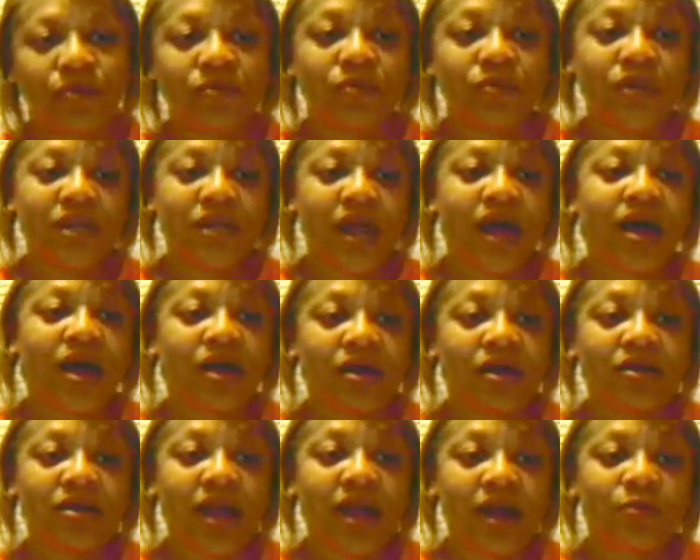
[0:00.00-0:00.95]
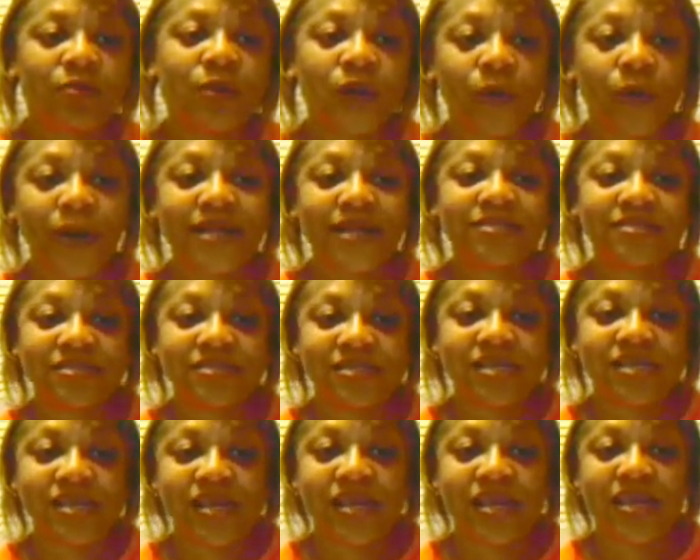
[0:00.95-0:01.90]
would not regret
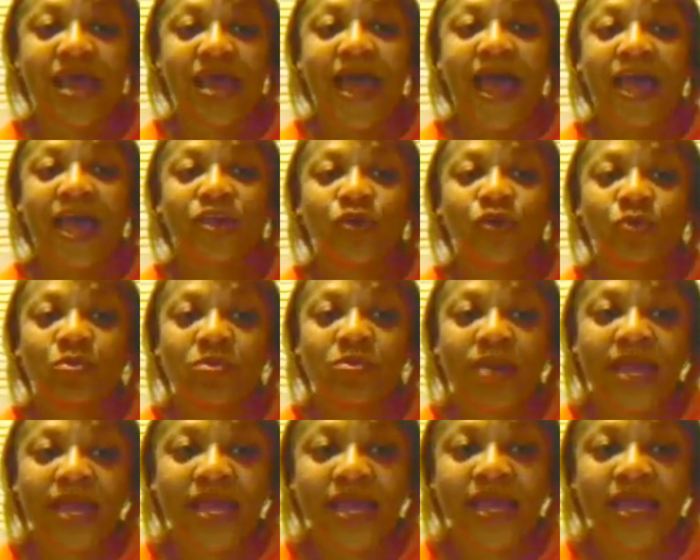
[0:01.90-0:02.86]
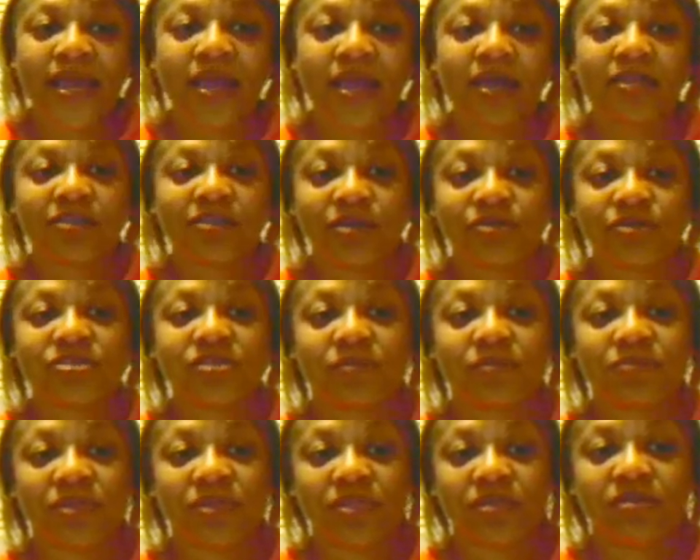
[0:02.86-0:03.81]
seeing it, and you may learn
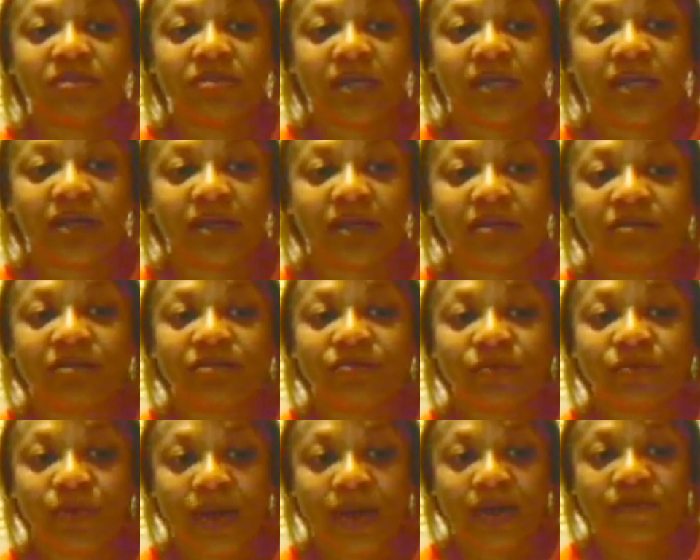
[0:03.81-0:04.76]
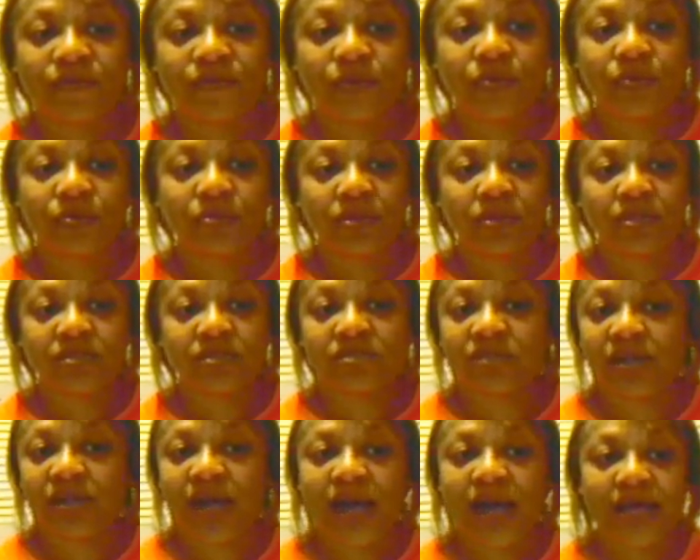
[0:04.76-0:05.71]
something new. Like I learned quite a few new
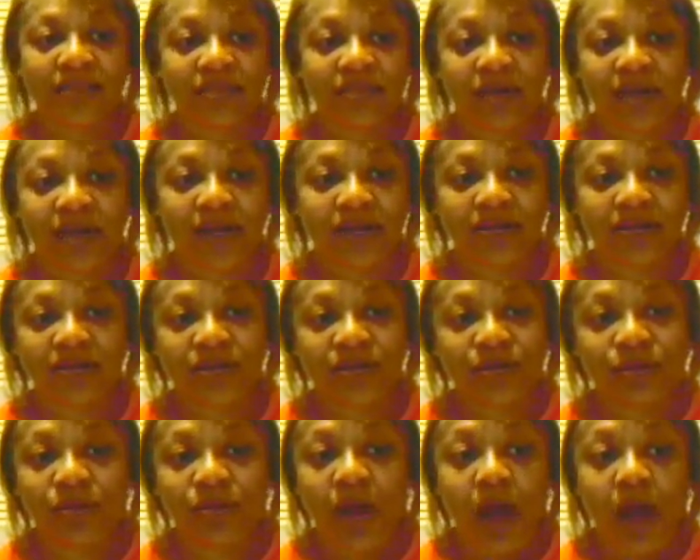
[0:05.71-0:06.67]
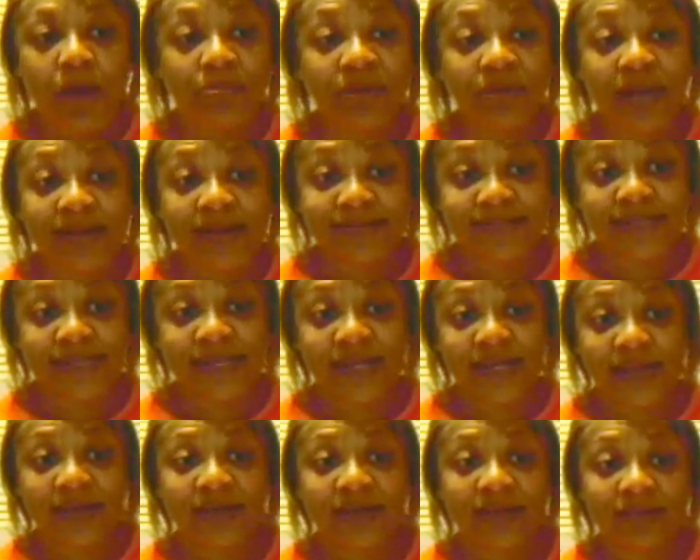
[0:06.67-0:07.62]
things that I thought I knew, but I didn't.